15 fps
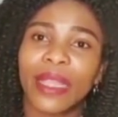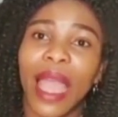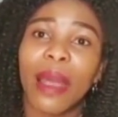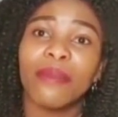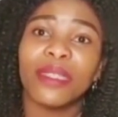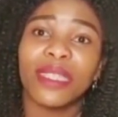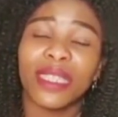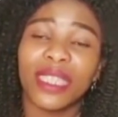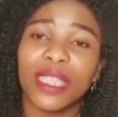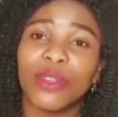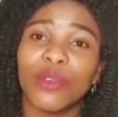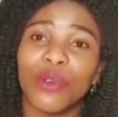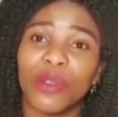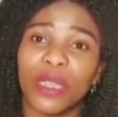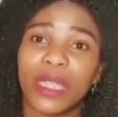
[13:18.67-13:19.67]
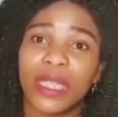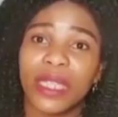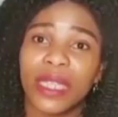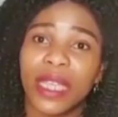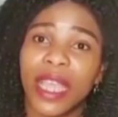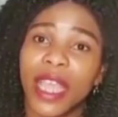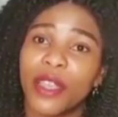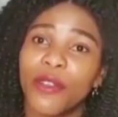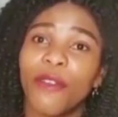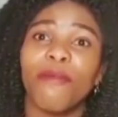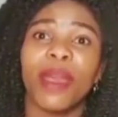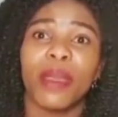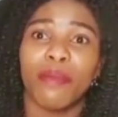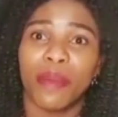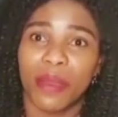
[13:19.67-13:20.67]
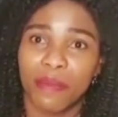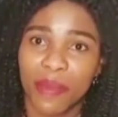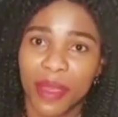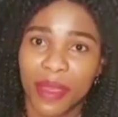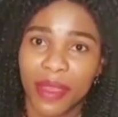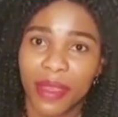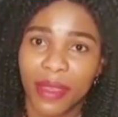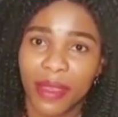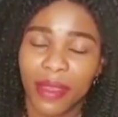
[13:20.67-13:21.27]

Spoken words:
I'm sitting on the head of my baby.